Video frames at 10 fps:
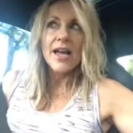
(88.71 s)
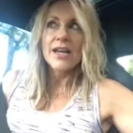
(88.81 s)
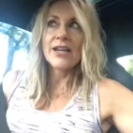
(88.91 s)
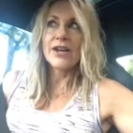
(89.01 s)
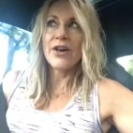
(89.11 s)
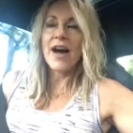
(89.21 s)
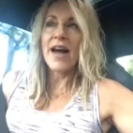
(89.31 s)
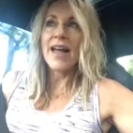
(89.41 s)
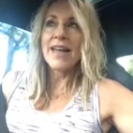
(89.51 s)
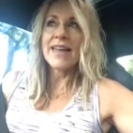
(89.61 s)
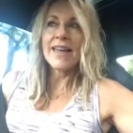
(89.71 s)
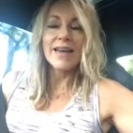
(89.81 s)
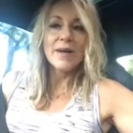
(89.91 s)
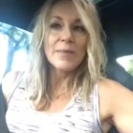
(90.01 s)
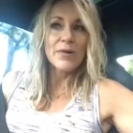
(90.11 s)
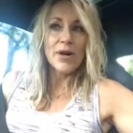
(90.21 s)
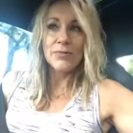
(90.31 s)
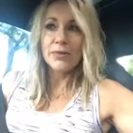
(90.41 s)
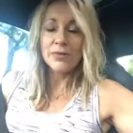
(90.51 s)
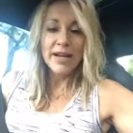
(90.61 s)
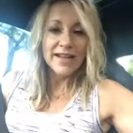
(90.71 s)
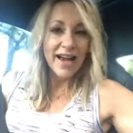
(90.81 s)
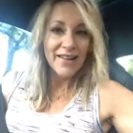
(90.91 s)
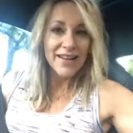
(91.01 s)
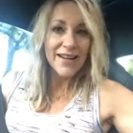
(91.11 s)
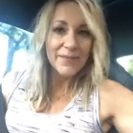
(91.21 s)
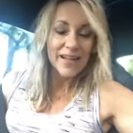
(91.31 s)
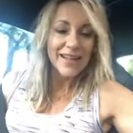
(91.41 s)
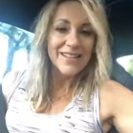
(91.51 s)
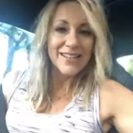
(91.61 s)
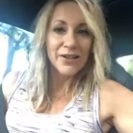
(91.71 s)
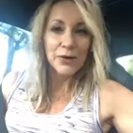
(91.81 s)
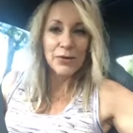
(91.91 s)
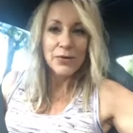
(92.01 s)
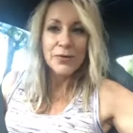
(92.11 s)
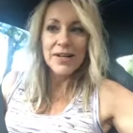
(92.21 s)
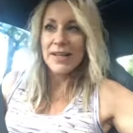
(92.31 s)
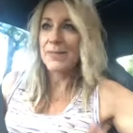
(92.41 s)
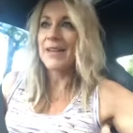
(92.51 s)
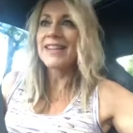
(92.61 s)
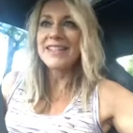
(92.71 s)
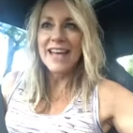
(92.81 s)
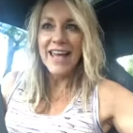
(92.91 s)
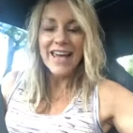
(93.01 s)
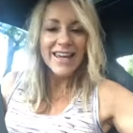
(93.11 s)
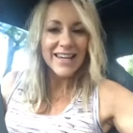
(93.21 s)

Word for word: You know, I am grateful right now that I'm getting to go in the middle of the day,